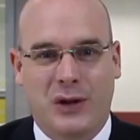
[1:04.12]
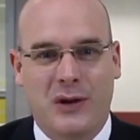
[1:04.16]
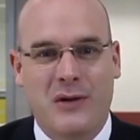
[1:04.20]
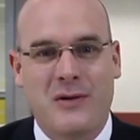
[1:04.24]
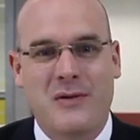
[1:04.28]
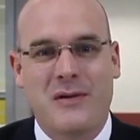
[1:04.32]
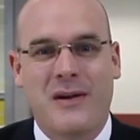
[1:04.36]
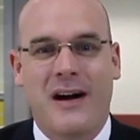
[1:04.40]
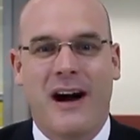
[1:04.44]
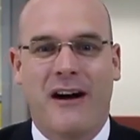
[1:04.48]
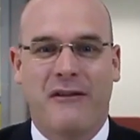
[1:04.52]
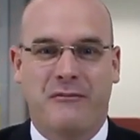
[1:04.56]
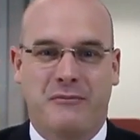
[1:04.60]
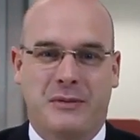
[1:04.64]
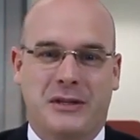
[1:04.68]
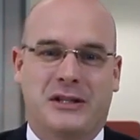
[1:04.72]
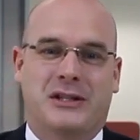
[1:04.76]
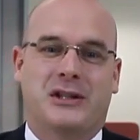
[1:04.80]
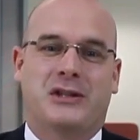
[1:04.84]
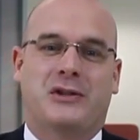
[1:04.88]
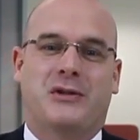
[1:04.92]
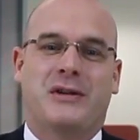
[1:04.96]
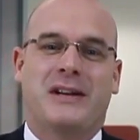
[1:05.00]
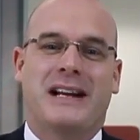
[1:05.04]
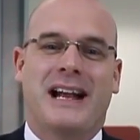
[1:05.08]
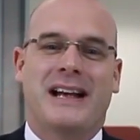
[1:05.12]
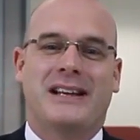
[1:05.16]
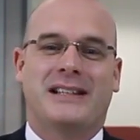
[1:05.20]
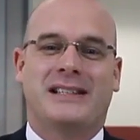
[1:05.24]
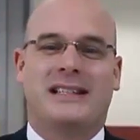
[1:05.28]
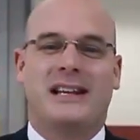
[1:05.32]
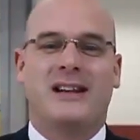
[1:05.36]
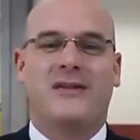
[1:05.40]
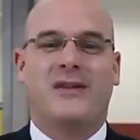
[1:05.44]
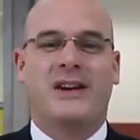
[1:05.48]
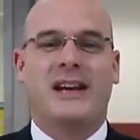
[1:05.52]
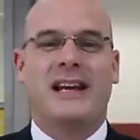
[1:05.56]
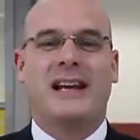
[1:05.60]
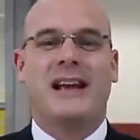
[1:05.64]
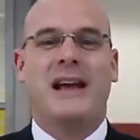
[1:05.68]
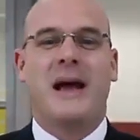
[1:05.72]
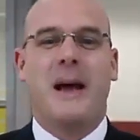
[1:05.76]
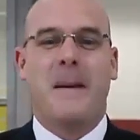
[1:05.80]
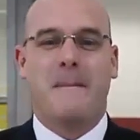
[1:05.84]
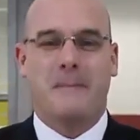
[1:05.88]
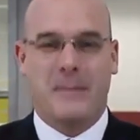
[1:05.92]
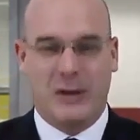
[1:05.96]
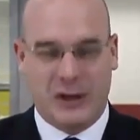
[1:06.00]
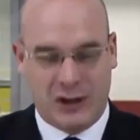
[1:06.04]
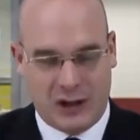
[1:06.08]
2 of Business Greenhouse TV.
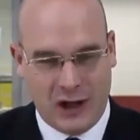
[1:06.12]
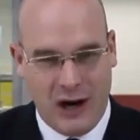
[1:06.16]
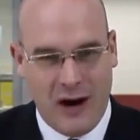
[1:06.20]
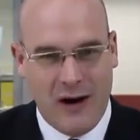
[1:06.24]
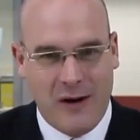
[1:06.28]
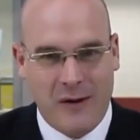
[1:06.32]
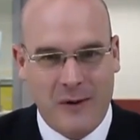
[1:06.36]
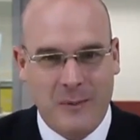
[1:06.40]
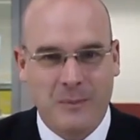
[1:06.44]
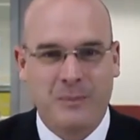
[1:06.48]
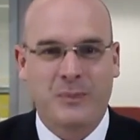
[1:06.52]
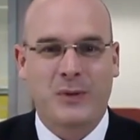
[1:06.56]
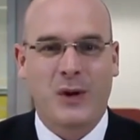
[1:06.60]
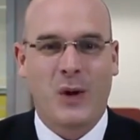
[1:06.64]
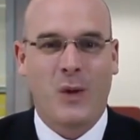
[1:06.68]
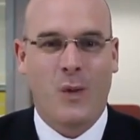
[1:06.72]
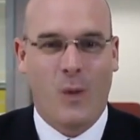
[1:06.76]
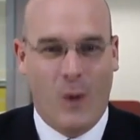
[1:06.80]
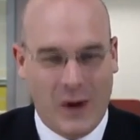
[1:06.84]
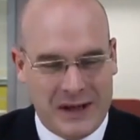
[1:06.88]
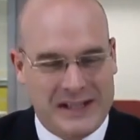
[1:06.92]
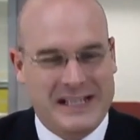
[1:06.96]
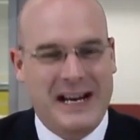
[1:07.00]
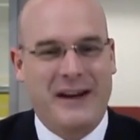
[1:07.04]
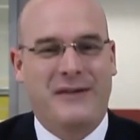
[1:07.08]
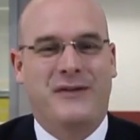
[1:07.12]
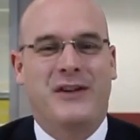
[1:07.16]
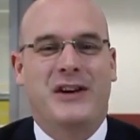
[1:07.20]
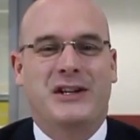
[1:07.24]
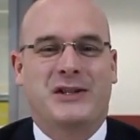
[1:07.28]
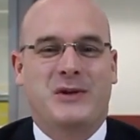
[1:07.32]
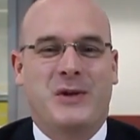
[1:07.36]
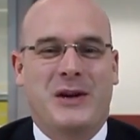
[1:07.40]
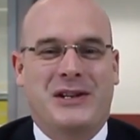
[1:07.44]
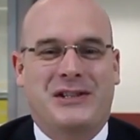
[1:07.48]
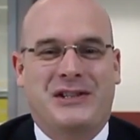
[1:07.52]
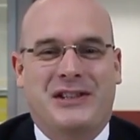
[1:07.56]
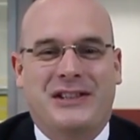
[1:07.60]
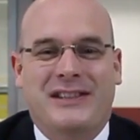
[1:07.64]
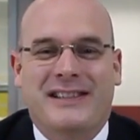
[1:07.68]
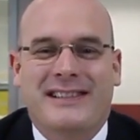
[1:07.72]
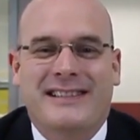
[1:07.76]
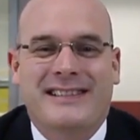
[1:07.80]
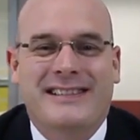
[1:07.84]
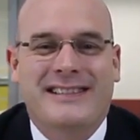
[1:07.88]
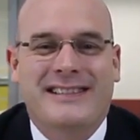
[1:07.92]
Michelle, what's our first question?